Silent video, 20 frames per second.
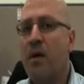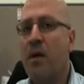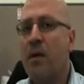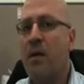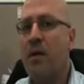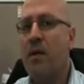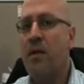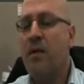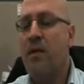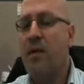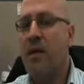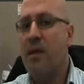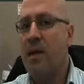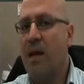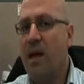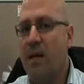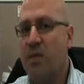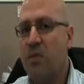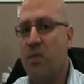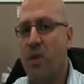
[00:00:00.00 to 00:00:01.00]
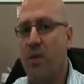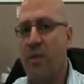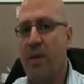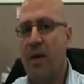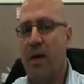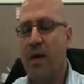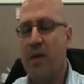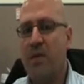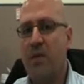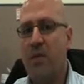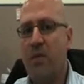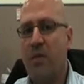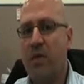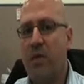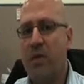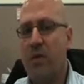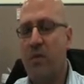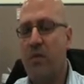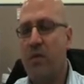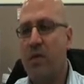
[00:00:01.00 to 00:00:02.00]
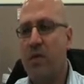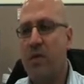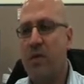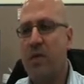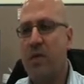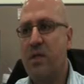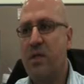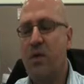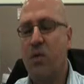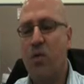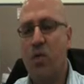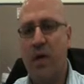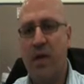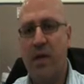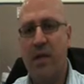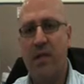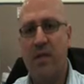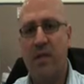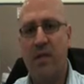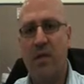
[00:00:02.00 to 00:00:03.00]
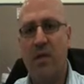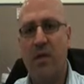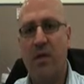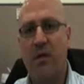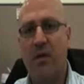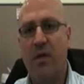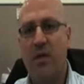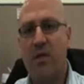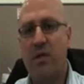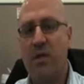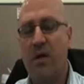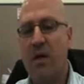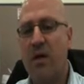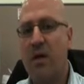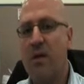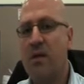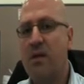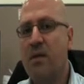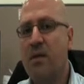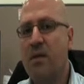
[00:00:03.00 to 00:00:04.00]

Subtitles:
in the last webcast that we did was the weakness in the US dollar